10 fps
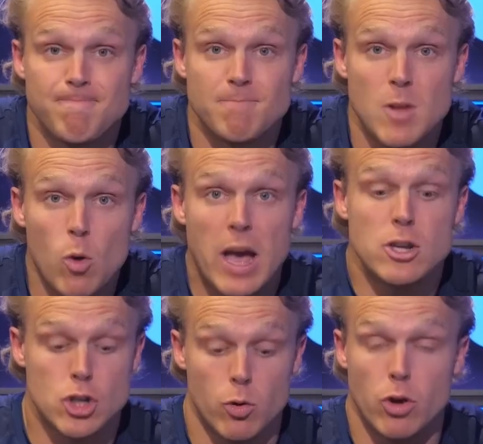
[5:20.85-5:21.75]
Okay,
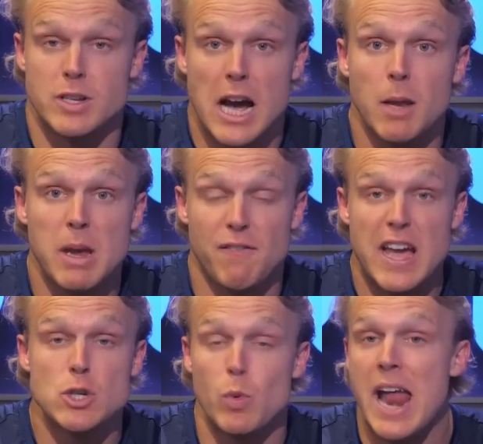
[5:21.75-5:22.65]
so you're telling me if
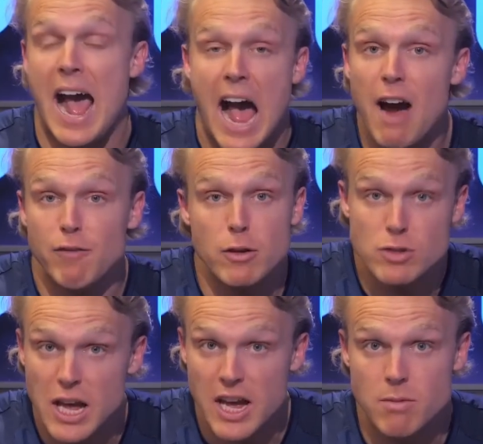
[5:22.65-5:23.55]
they just win half
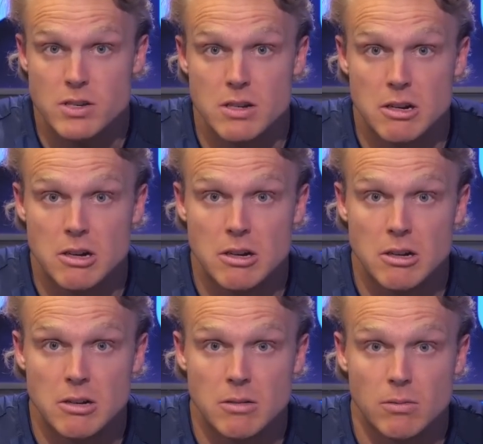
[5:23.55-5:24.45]
those games,
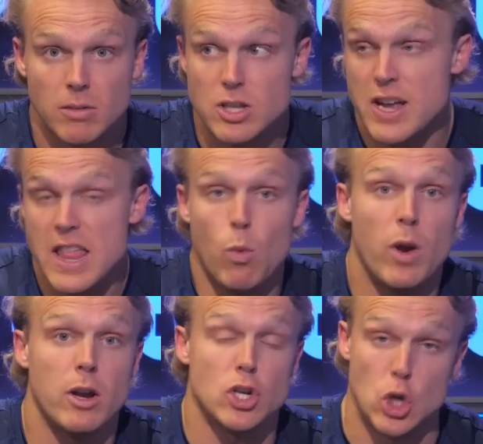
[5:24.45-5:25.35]
let's say they
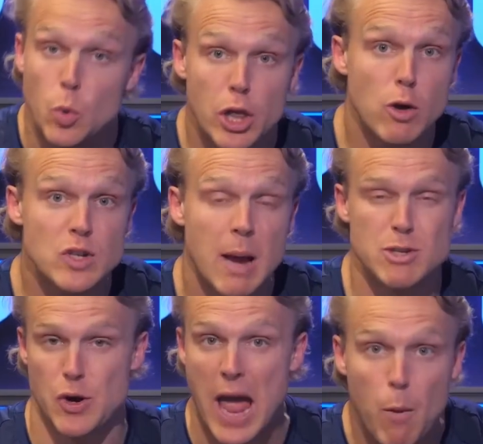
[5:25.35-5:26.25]
win two of those games,
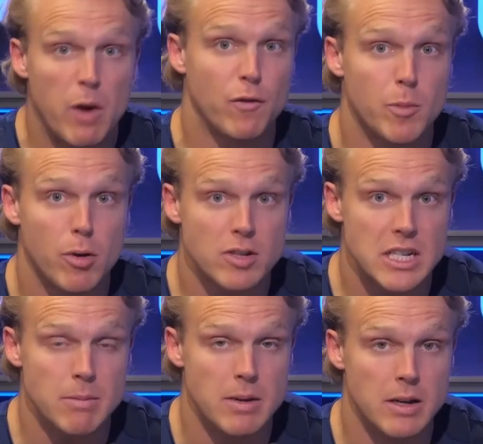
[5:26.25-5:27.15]
they're an 8-win football
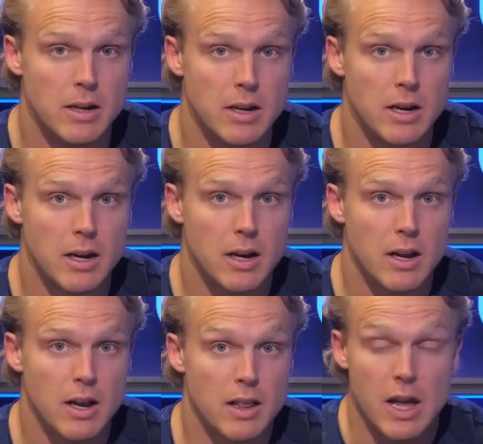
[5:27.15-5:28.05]
team.
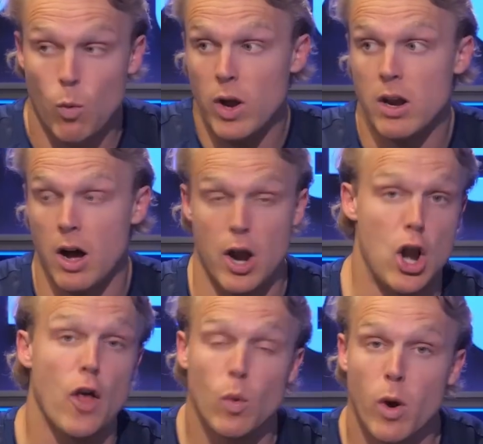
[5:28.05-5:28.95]
They win
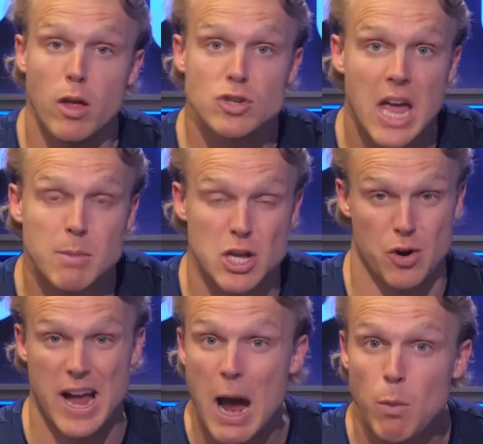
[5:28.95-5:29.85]
another one of those games, they're
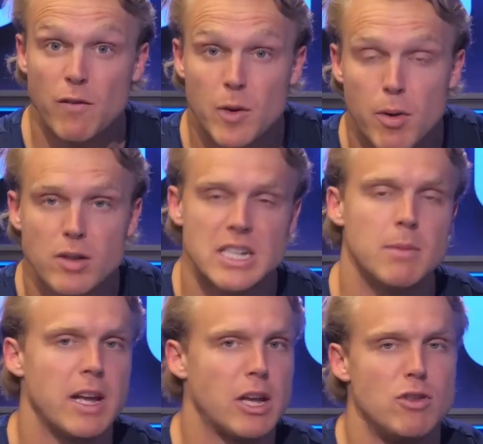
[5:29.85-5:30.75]
a 9-win football
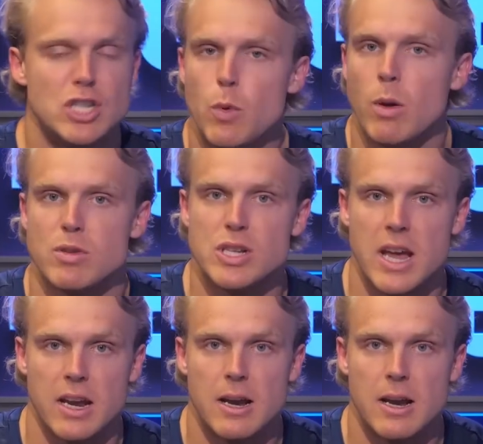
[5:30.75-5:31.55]
team. Like, you see what I'm saying?